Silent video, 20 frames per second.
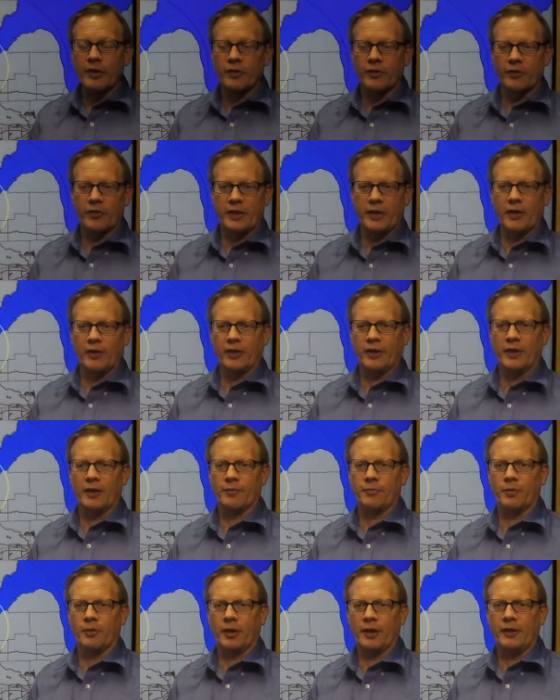into the area
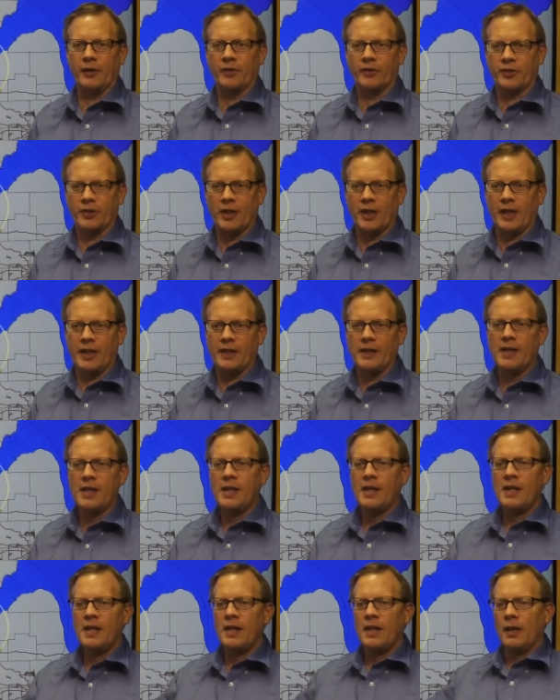for later tonight.
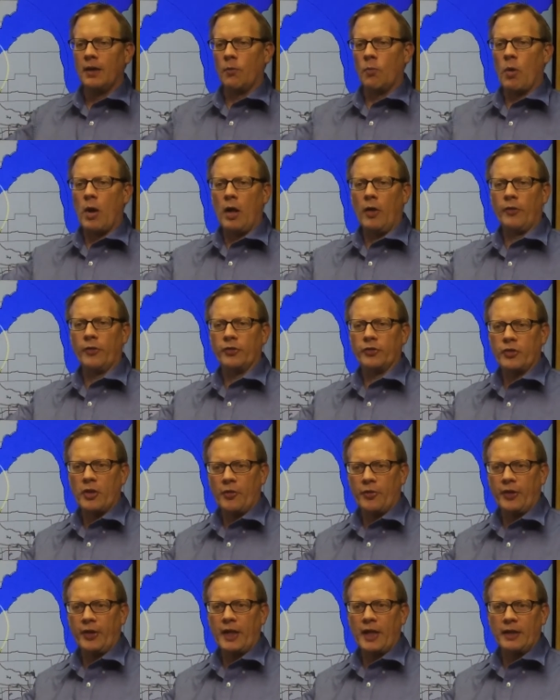And while there's
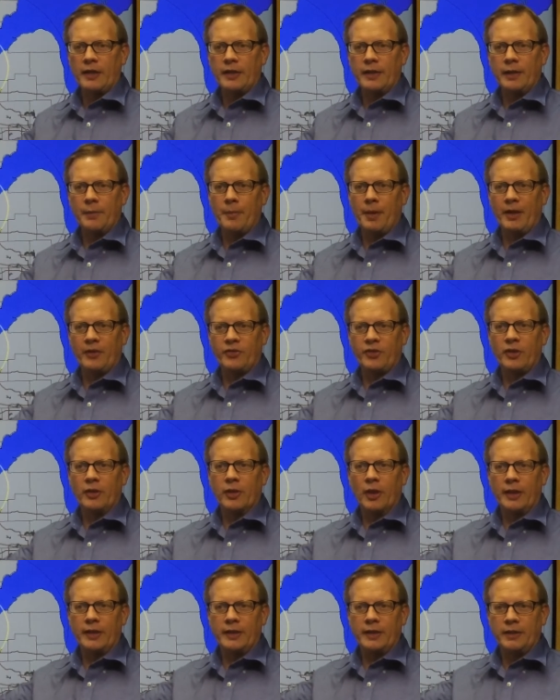nothing on the MAC
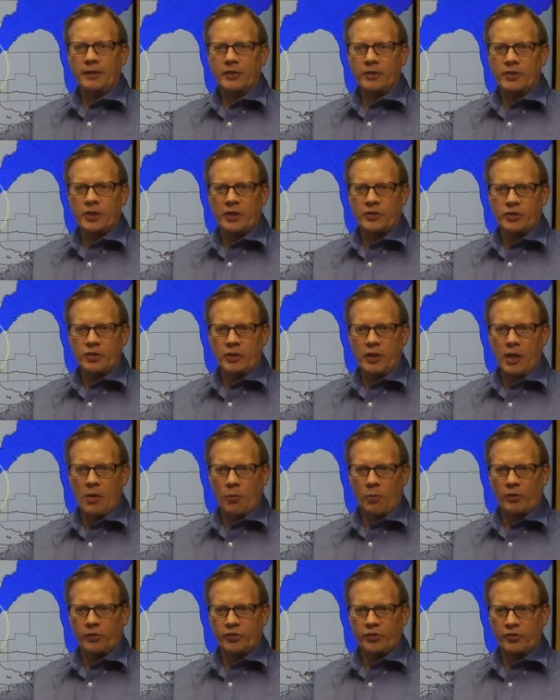lightning detection
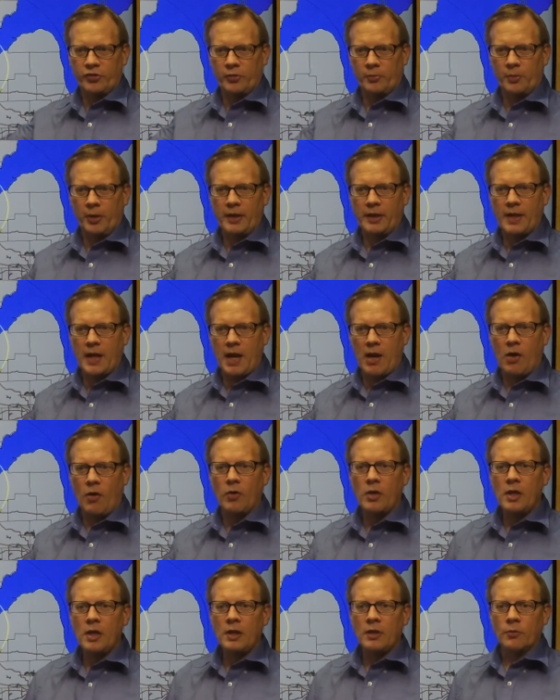network system right
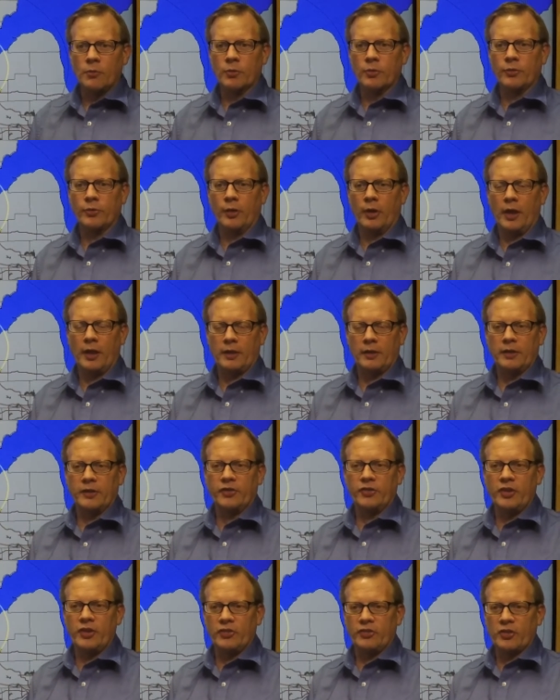now, we'll likely
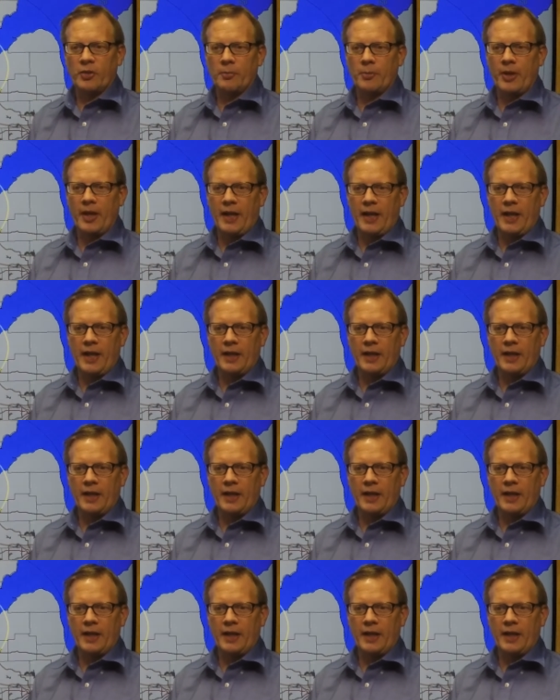see some of that